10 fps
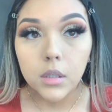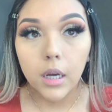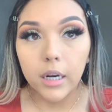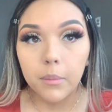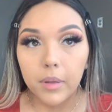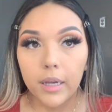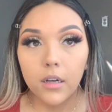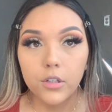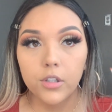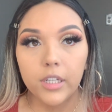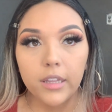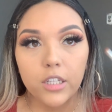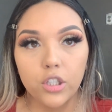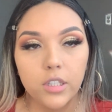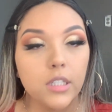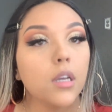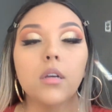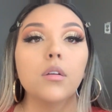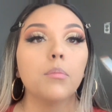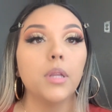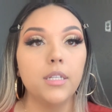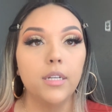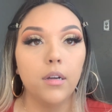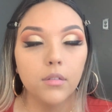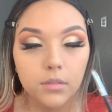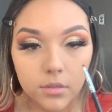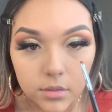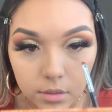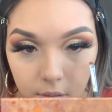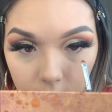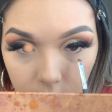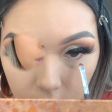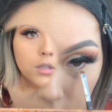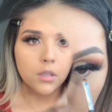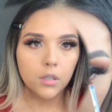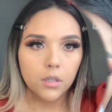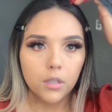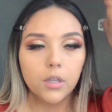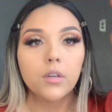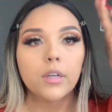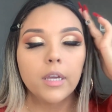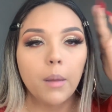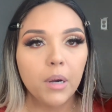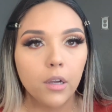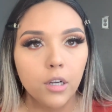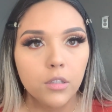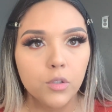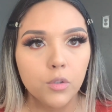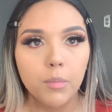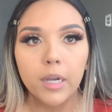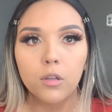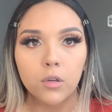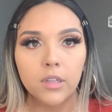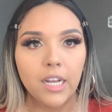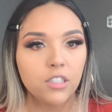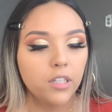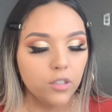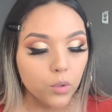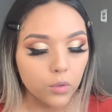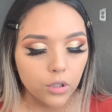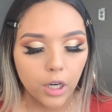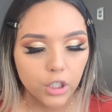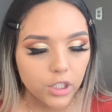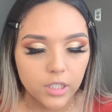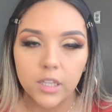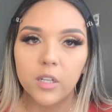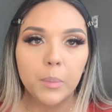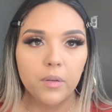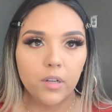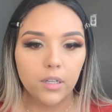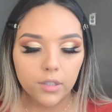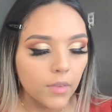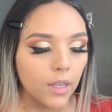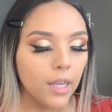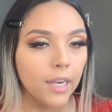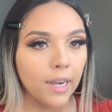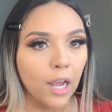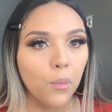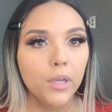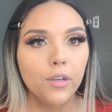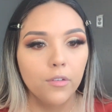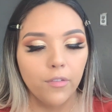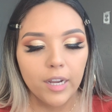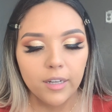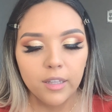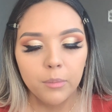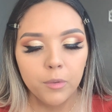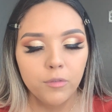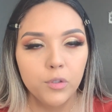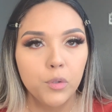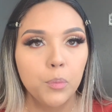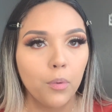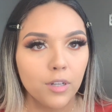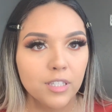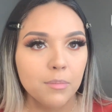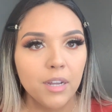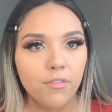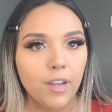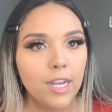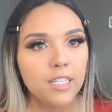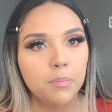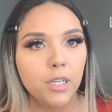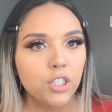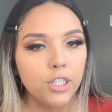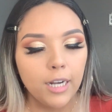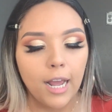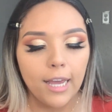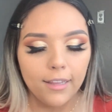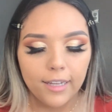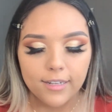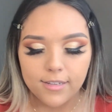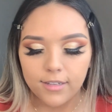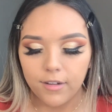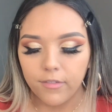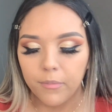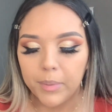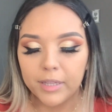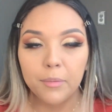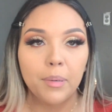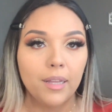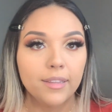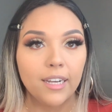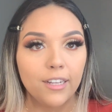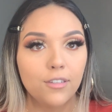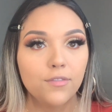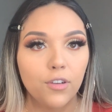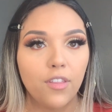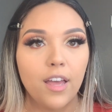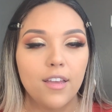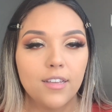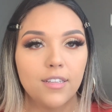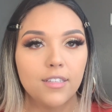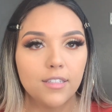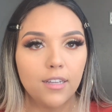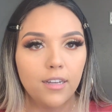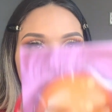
and apply it underneath and just blend it out. Okay, I'm not gonna do my lower lash line too dark, just a little bit of color. And now we could finally move to bronzing my face, blushing, highlight, and stuff. But the palette that I use for that is the